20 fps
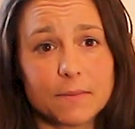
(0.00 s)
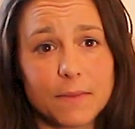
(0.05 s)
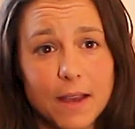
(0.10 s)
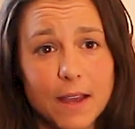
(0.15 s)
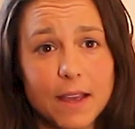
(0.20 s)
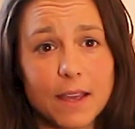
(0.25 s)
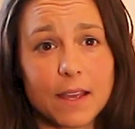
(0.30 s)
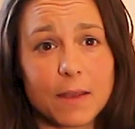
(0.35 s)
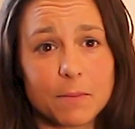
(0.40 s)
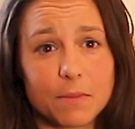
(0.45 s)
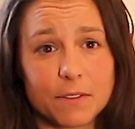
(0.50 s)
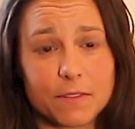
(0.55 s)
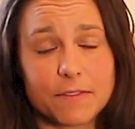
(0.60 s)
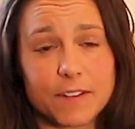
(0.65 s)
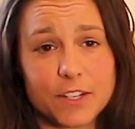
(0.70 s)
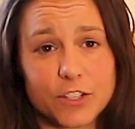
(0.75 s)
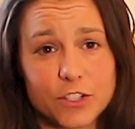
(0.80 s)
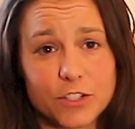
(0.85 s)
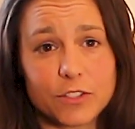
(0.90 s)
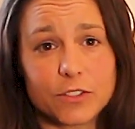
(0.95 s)
my
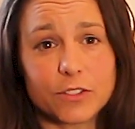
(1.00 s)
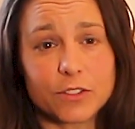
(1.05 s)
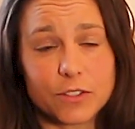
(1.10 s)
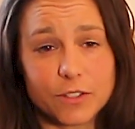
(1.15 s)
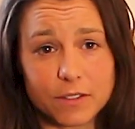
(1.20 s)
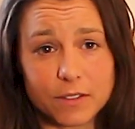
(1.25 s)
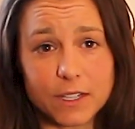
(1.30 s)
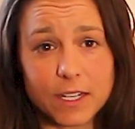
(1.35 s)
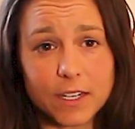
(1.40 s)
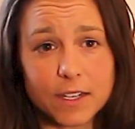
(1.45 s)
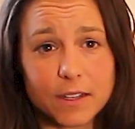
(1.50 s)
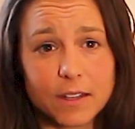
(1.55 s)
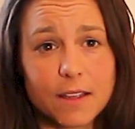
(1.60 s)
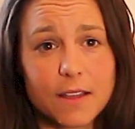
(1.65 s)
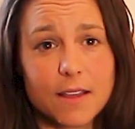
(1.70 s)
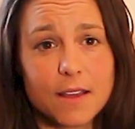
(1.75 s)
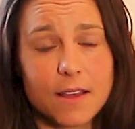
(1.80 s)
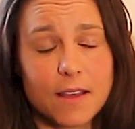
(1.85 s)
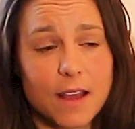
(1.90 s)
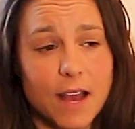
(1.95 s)
professional career.
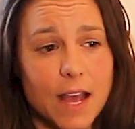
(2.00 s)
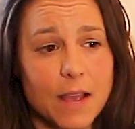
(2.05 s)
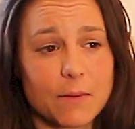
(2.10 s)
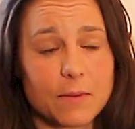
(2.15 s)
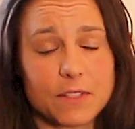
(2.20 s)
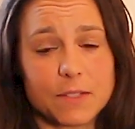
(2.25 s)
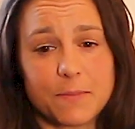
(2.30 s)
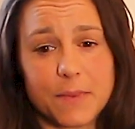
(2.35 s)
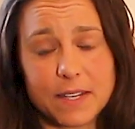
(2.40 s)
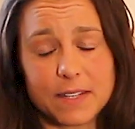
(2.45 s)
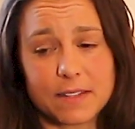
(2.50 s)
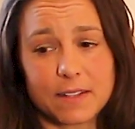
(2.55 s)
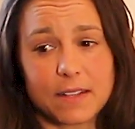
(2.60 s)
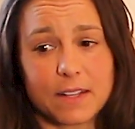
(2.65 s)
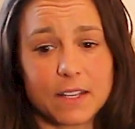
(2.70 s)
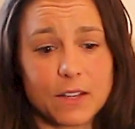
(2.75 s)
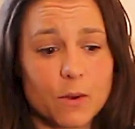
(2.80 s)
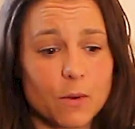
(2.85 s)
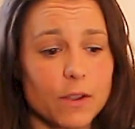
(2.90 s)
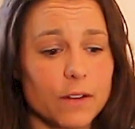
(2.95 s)
I was
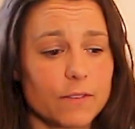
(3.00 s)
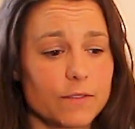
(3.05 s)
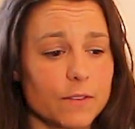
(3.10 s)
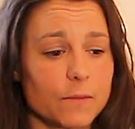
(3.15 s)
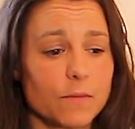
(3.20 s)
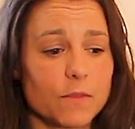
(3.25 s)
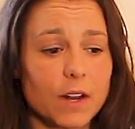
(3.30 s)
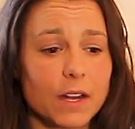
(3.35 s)
basically going from